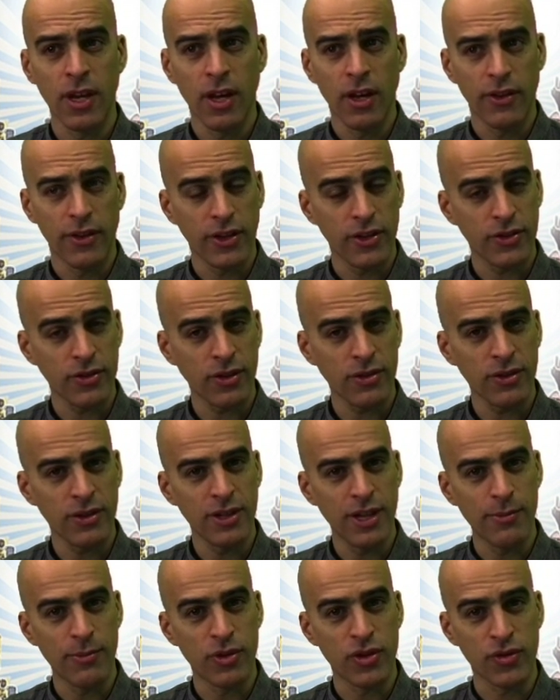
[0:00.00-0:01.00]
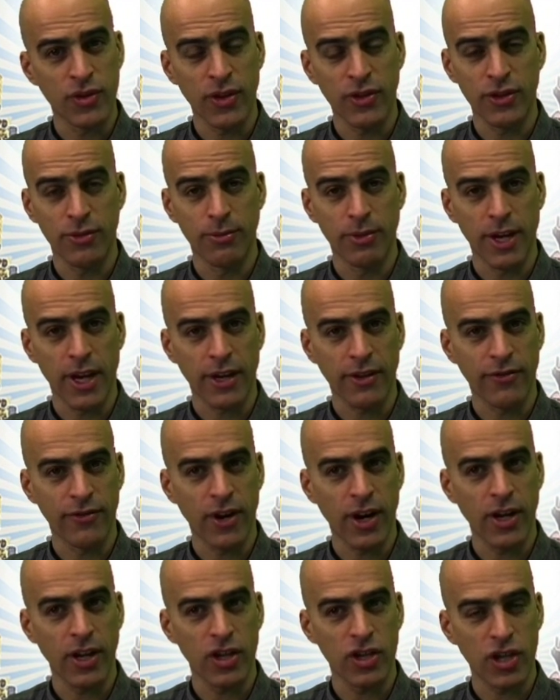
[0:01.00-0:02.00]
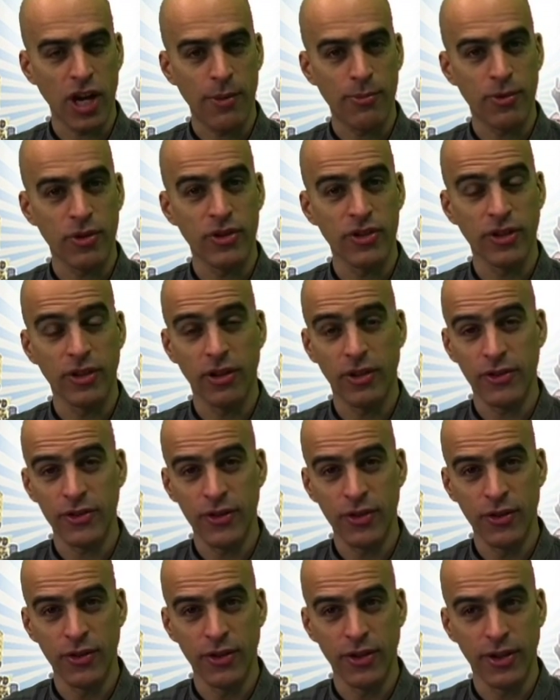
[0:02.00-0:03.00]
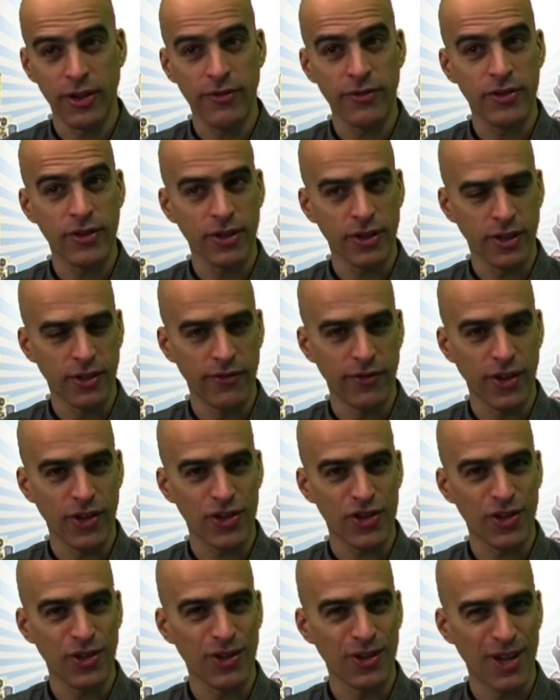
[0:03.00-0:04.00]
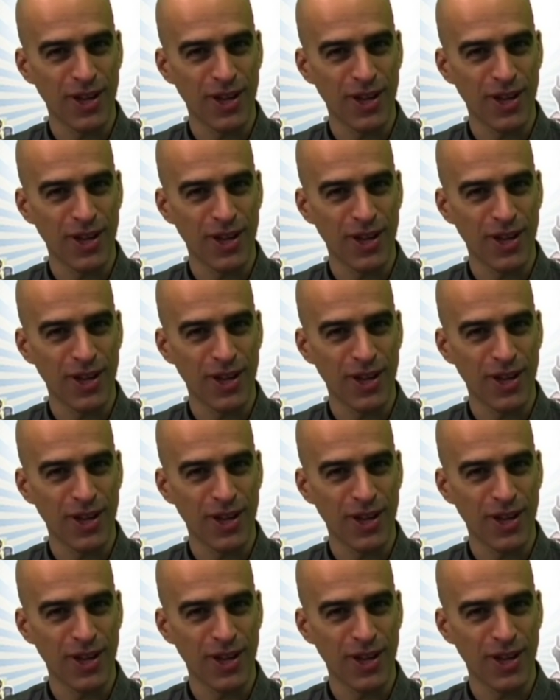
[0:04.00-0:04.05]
They sought to demonstrate to Black Friday shoppers an alternative to conventional